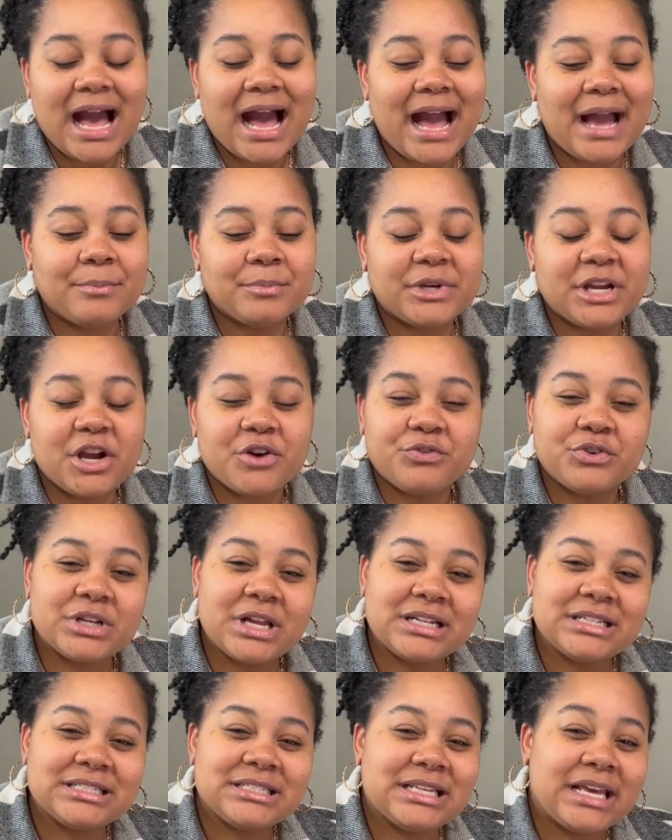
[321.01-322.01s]
I'm careful
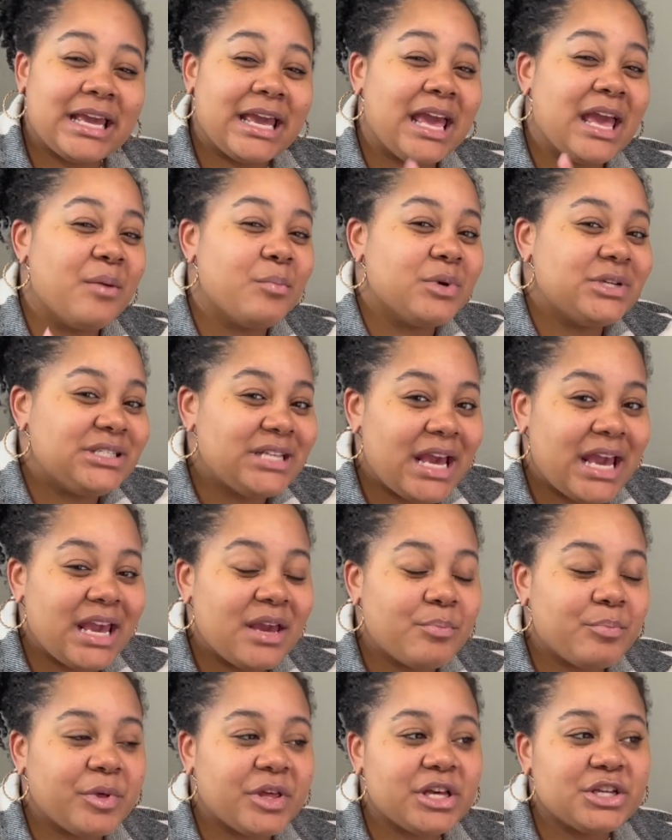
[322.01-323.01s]
not to say
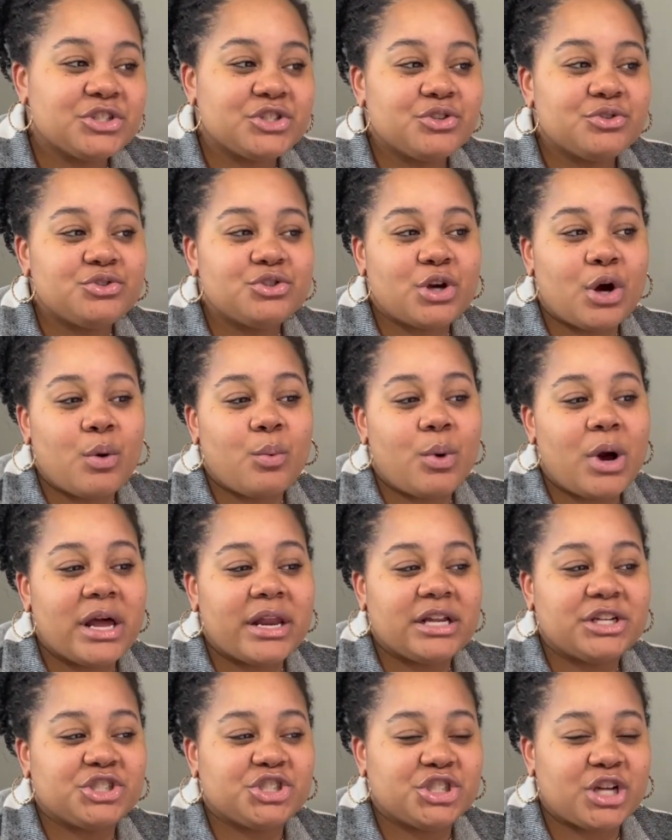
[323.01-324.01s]
imitate because you don't
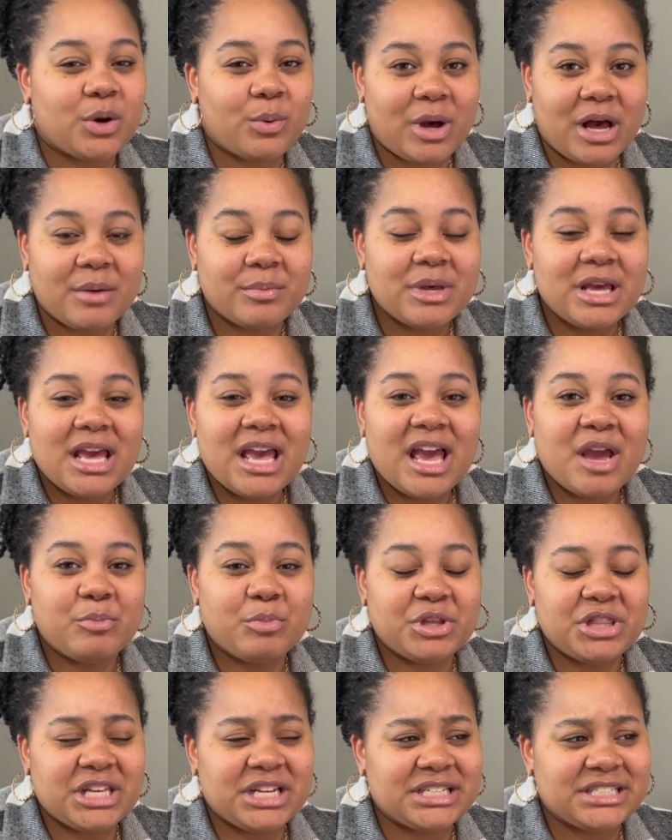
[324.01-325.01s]
want to show up and
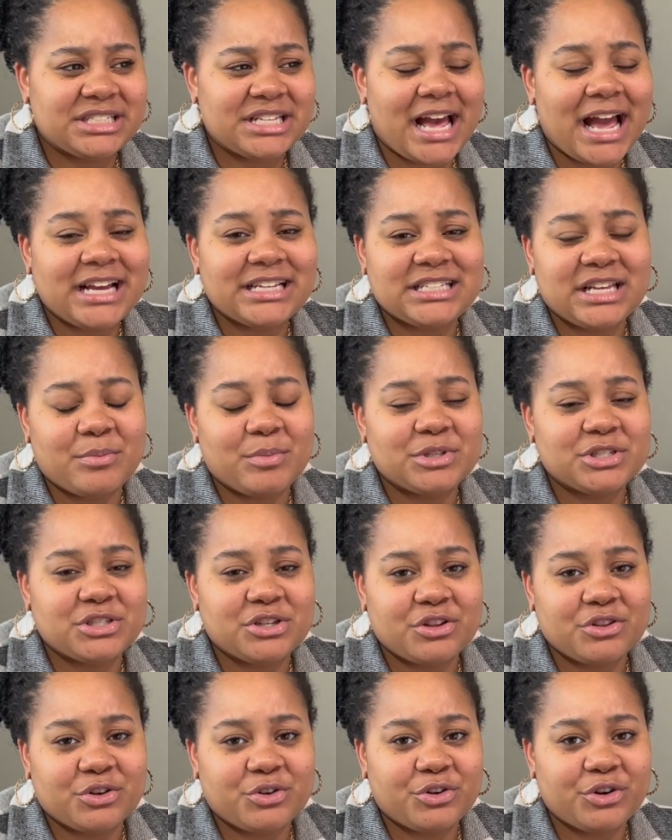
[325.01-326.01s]
be the exact same as
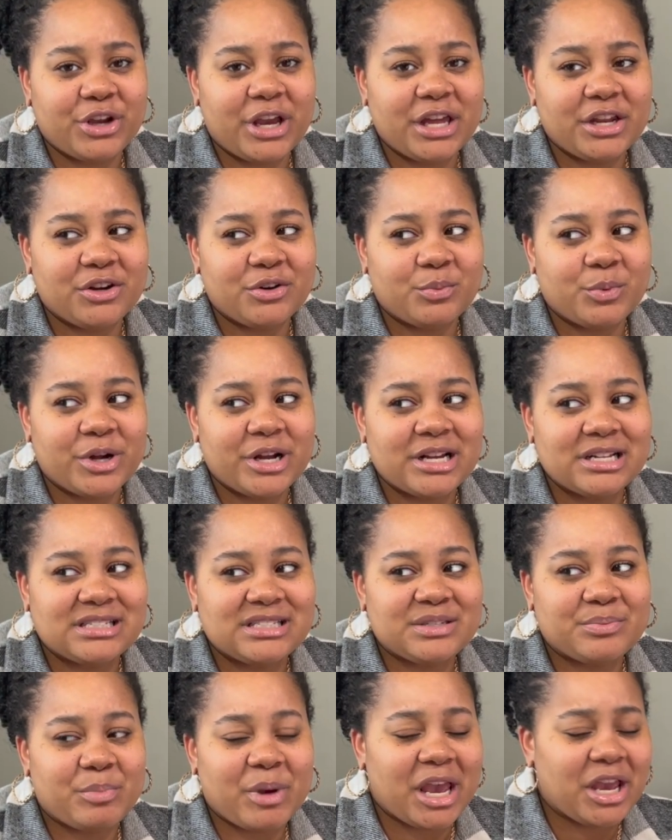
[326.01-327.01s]
another creator where
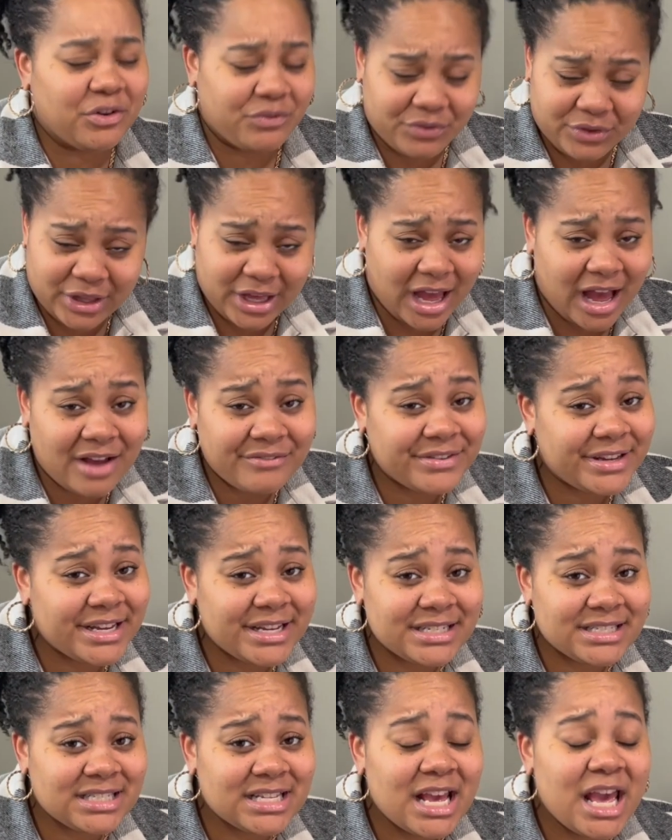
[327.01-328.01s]
it's painfully
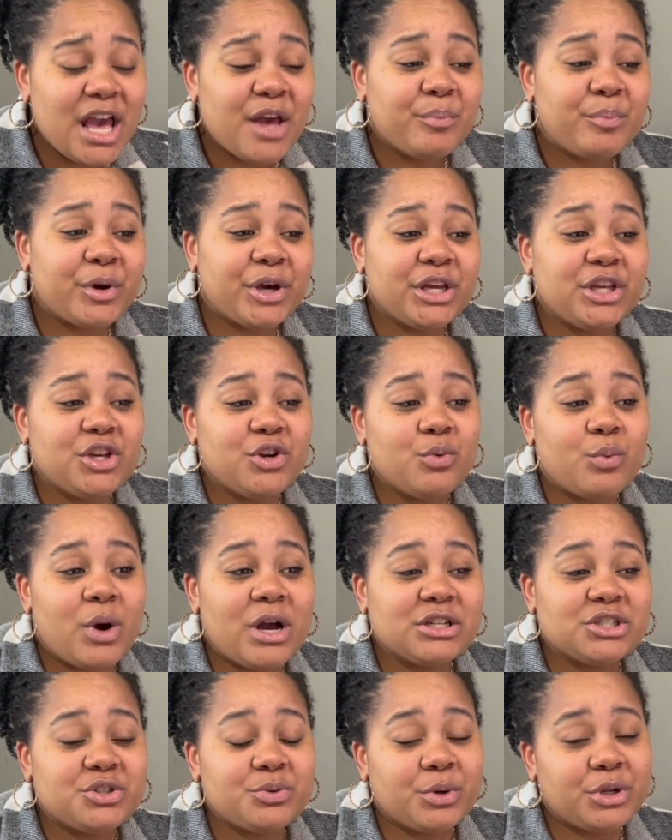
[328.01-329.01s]
obvious, but you
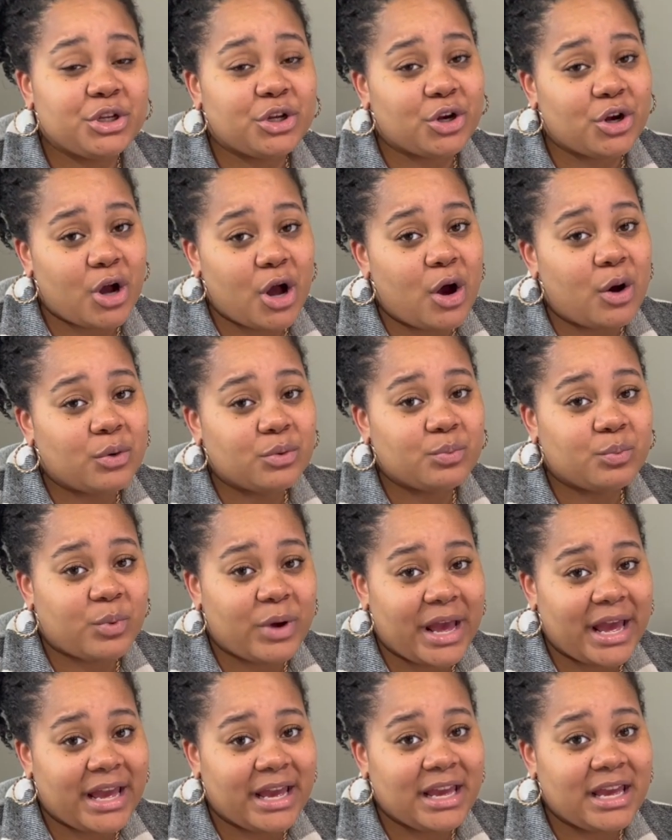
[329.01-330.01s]
want to, in your own
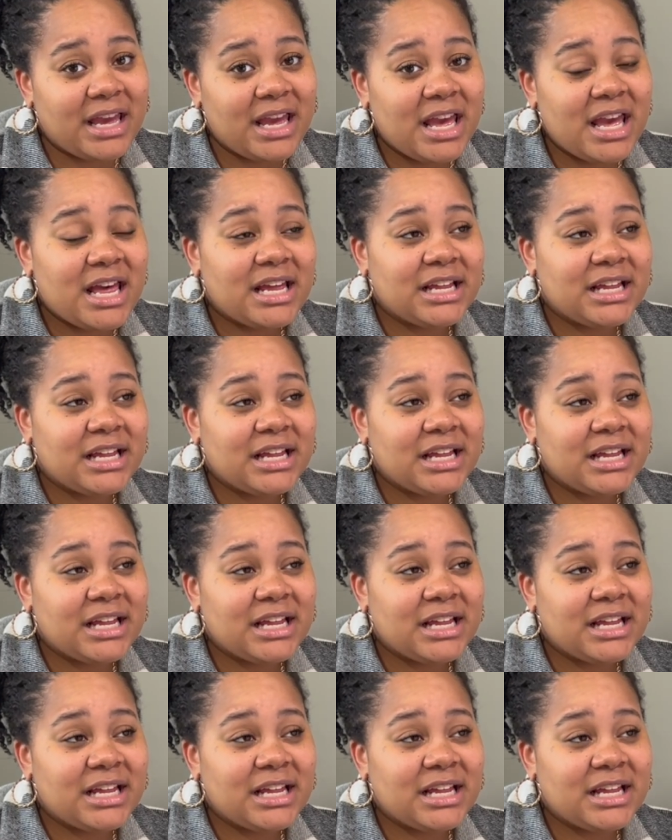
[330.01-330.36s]
way,